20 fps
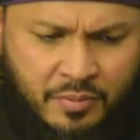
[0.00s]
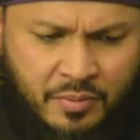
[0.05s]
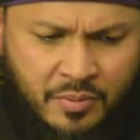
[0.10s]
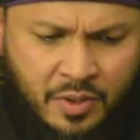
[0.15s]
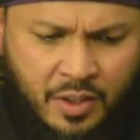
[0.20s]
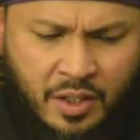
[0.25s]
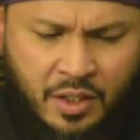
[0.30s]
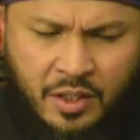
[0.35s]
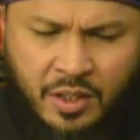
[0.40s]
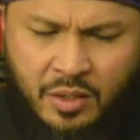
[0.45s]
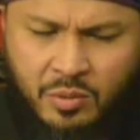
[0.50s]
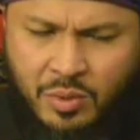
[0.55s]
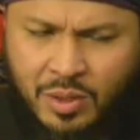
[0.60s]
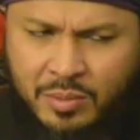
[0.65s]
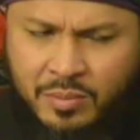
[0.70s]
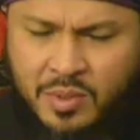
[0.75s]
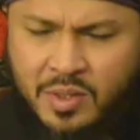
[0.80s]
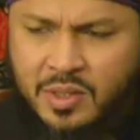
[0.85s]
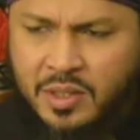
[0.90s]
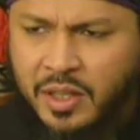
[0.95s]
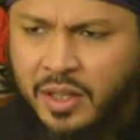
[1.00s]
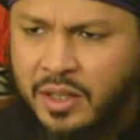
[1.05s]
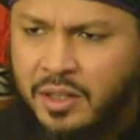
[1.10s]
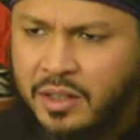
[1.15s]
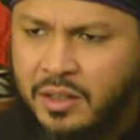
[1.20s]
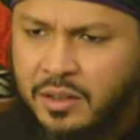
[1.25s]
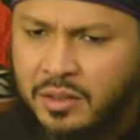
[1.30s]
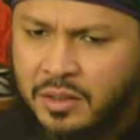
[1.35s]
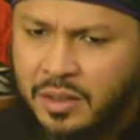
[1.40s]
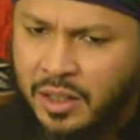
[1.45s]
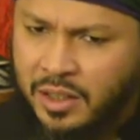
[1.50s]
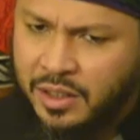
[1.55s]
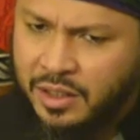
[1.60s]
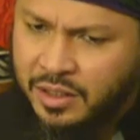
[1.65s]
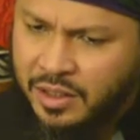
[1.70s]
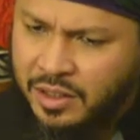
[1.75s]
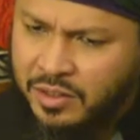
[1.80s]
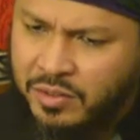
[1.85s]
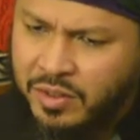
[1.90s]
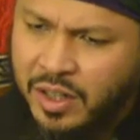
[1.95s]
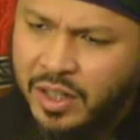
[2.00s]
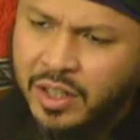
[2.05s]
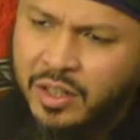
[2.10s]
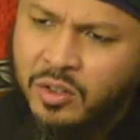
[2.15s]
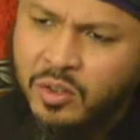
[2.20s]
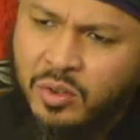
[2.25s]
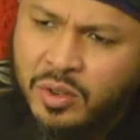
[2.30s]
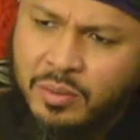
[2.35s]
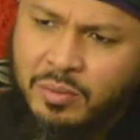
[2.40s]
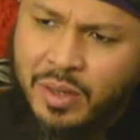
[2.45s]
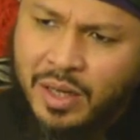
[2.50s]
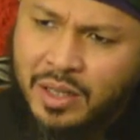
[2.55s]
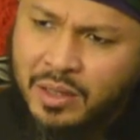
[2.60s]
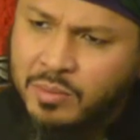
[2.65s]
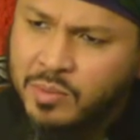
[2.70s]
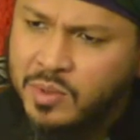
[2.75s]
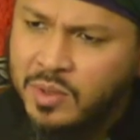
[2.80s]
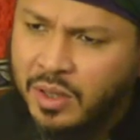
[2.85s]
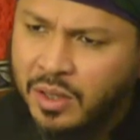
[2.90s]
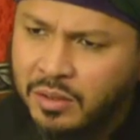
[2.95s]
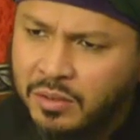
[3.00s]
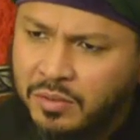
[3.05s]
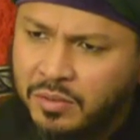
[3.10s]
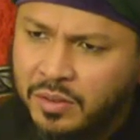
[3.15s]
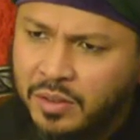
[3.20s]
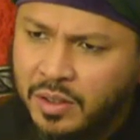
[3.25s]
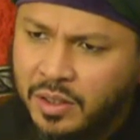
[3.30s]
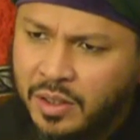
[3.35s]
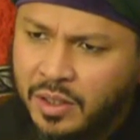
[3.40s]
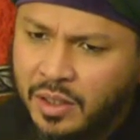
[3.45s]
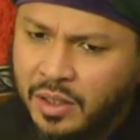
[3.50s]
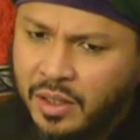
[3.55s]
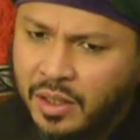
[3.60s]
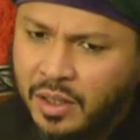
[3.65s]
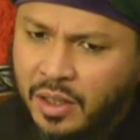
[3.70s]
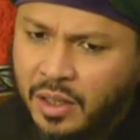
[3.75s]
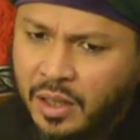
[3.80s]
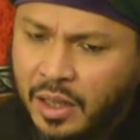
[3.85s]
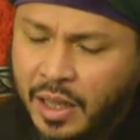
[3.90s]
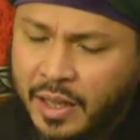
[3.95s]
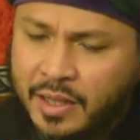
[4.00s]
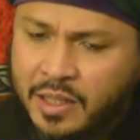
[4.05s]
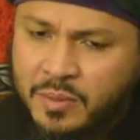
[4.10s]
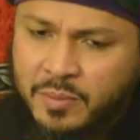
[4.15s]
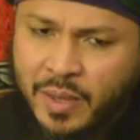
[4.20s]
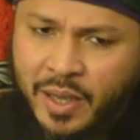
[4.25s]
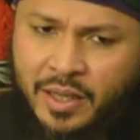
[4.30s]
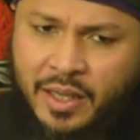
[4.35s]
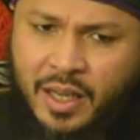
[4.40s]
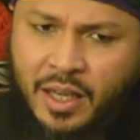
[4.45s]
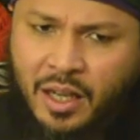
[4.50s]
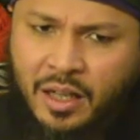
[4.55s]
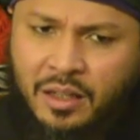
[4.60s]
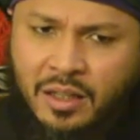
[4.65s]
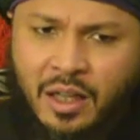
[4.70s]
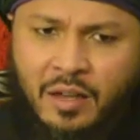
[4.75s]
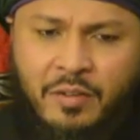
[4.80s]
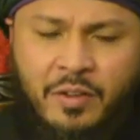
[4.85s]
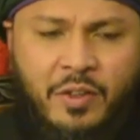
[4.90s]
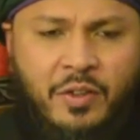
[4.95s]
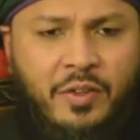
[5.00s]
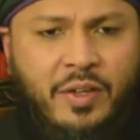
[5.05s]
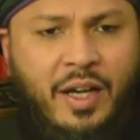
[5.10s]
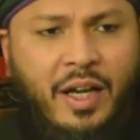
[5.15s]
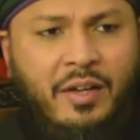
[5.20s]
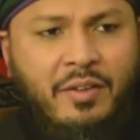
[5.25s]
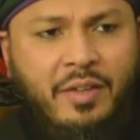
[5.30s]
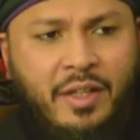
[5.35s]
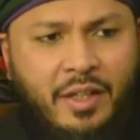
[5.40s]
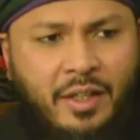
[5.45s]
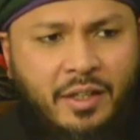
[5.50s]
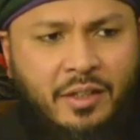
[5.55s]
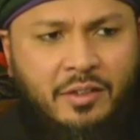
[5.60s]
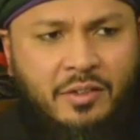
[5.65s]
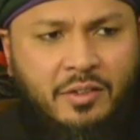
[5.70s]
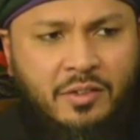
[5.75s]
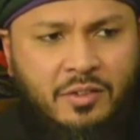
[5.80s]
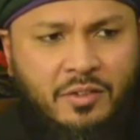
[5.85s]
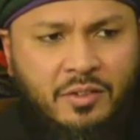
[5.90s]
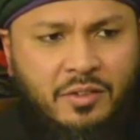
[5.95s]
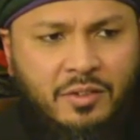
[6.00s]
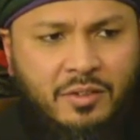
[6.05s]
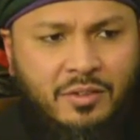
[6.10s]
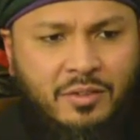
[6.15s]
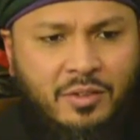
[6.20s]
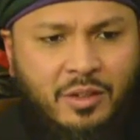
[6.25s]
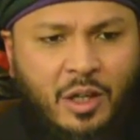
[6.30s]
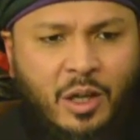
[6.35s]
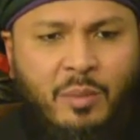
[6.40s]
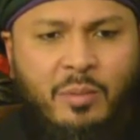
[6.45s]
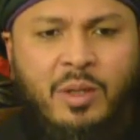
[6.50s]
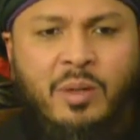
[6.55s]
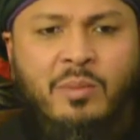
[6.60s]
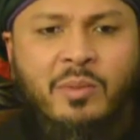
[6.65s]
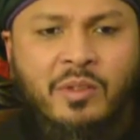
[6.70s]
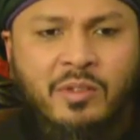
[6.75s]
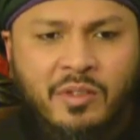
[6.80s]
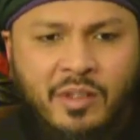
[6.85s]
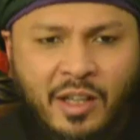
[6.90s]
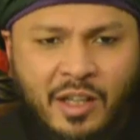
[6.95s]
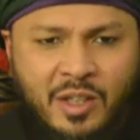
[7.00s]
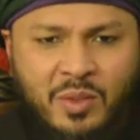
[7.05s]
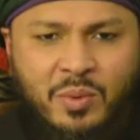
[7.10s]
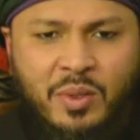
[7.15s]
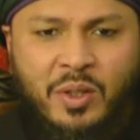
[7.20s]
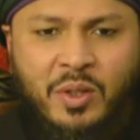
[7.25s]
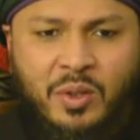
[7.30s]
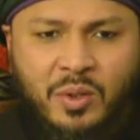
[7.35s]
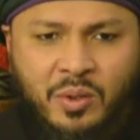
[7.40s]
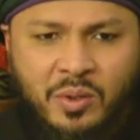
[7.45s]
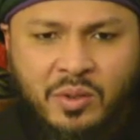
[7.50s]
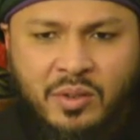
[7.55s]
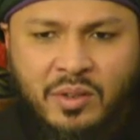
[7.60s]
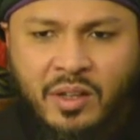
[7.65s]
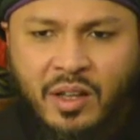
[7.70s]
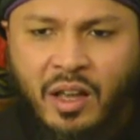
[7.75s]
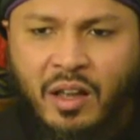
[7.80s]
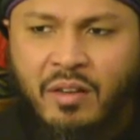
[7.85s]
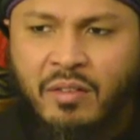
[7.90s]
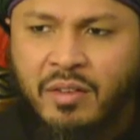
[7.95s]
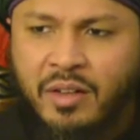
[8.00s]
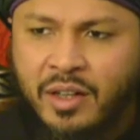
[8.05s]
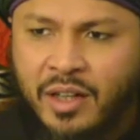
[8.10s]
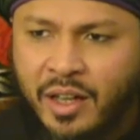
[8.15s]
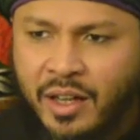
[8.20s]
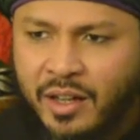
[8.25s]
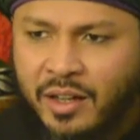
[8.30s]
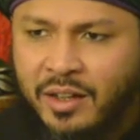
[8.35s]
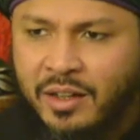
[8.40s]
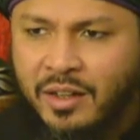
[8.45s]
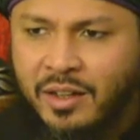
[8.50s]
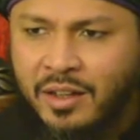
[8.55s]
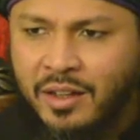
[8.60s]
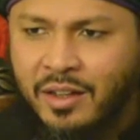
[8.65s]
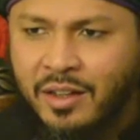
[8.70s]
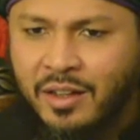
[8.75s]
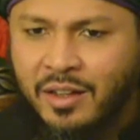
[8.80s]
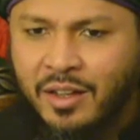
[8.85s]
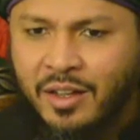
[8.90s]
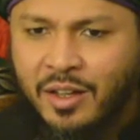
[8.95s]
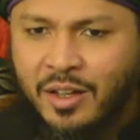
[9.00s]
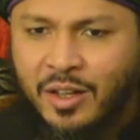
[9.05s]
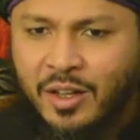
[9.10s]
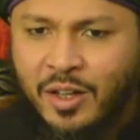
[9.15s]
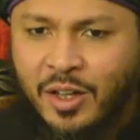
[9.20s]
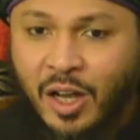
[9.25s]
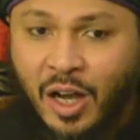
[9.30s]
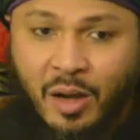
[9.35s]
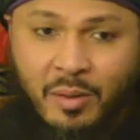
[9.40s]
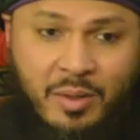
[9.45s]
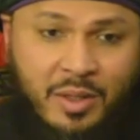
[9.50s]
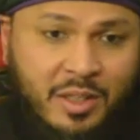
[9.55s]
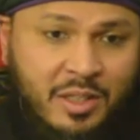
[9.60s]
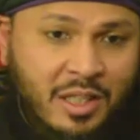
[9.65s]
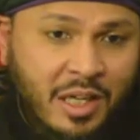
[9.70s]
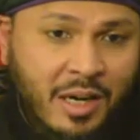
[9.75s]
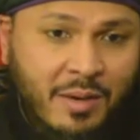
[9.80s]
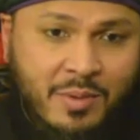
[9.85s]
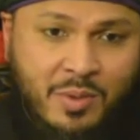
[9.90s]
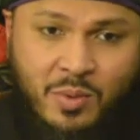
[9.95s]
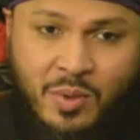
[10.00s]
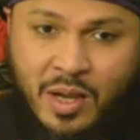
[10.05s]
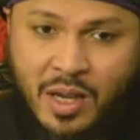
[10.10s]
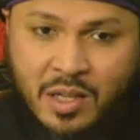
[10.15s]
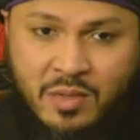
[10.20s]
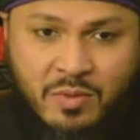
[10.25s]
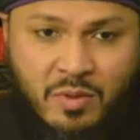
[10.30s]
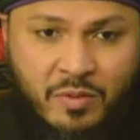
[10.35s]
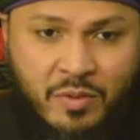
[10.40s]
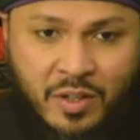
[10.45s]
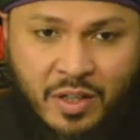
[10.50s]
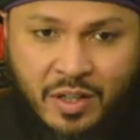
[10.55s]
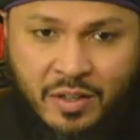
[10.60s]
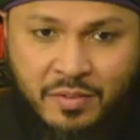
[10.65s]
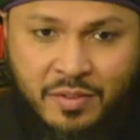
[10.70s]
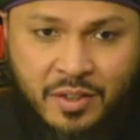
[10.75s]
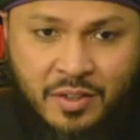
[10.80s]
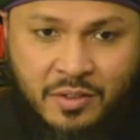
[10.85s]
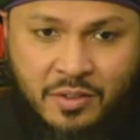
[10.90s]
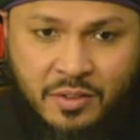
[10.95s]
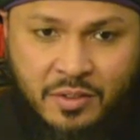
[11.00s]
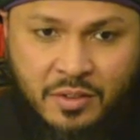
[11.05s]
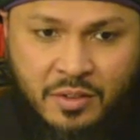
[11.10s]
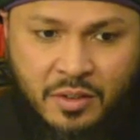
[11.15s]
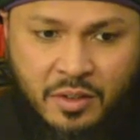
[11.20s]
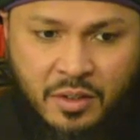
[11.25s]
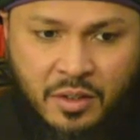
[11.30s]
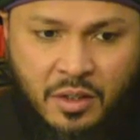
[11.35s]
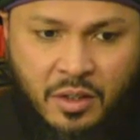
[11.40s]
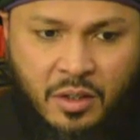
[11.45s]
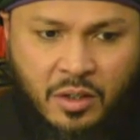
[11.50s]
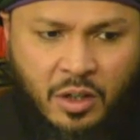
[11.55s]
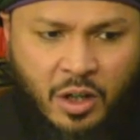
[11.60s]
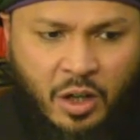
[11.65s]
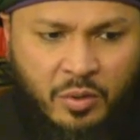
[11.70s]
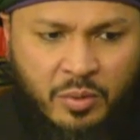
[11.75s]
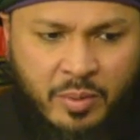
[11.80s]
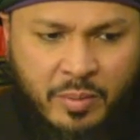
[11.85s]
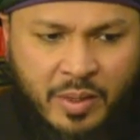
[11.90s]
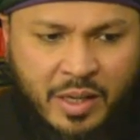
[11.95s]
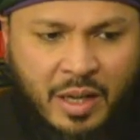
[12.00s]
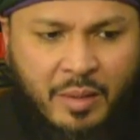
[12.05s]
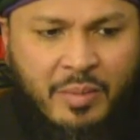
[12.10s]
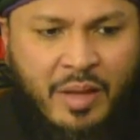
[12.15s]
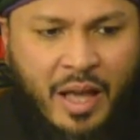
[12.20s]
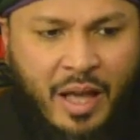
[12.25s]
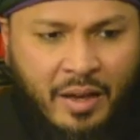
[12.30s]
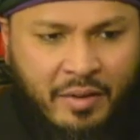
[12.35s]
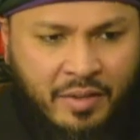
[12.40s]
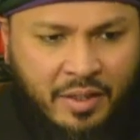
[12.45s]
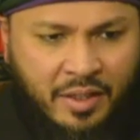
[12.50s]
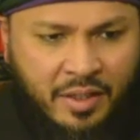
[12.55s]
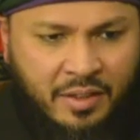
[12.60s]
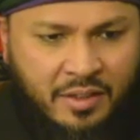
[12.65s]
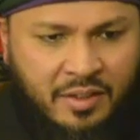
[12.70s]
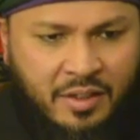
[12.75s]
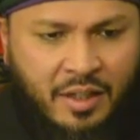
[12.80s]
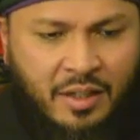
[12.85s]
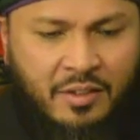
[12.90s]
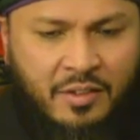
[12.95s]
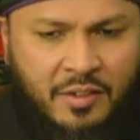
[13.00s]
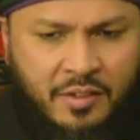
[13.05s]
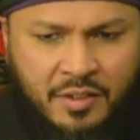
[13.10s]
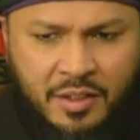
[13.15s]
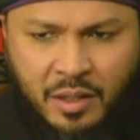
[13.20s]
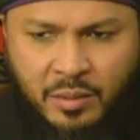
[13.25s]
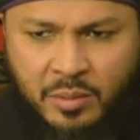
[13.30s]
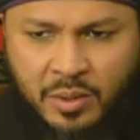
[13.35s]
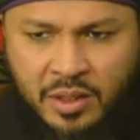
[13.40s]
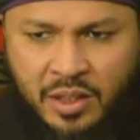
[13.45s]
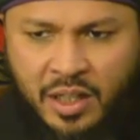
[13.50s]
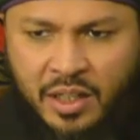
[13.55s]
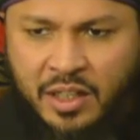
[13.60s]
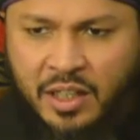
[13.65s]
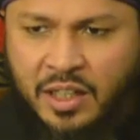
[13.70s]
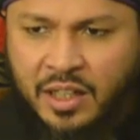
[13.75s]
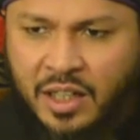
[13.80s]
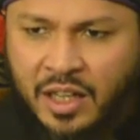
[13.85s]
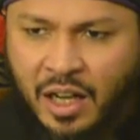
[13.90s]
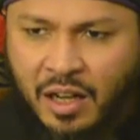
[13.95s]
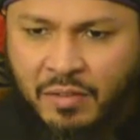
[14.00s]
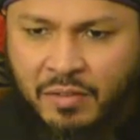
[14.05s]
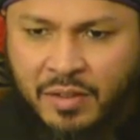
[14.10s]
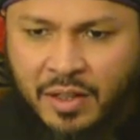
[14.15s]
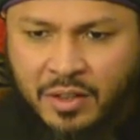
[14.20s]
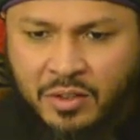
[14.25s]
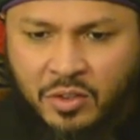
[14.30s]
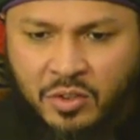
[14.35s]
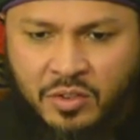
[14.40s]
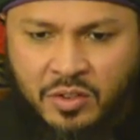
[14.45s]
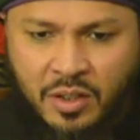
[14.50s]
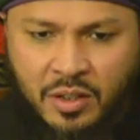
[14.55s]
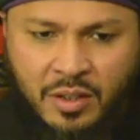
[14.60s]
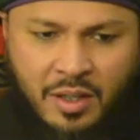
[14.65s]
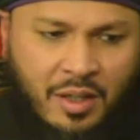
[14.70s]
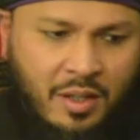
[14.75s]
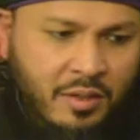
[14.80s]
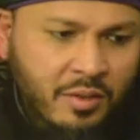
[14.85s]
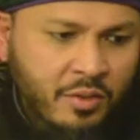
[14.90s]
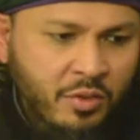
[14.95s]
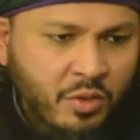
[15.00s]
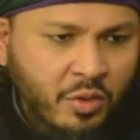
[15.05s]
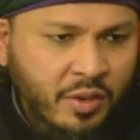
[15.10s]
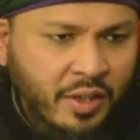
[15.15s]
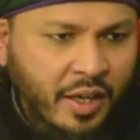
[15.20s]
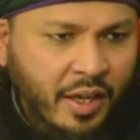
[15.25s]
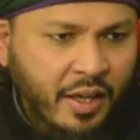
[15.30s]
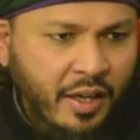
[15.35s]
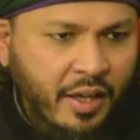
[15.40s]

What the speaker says: He did one mistake, that he didn't really do it by himself. And he's begging Allah for 300 years. How many mistakes we do every day? How many times we ask for forgiveness? Or we become arrogant and stubborn and in ghaflat to say, it's okay.